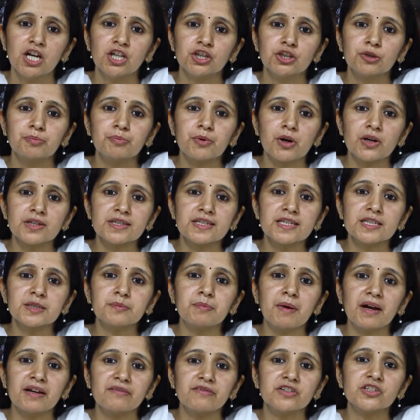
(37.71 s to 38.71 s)
the process
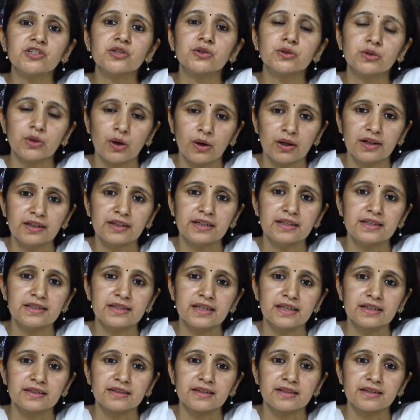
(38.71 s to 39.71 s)
by which authority is
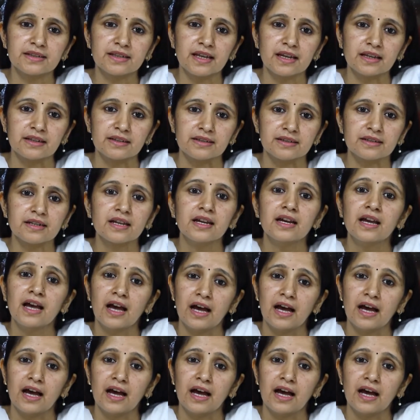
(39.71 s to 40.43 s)
exercised,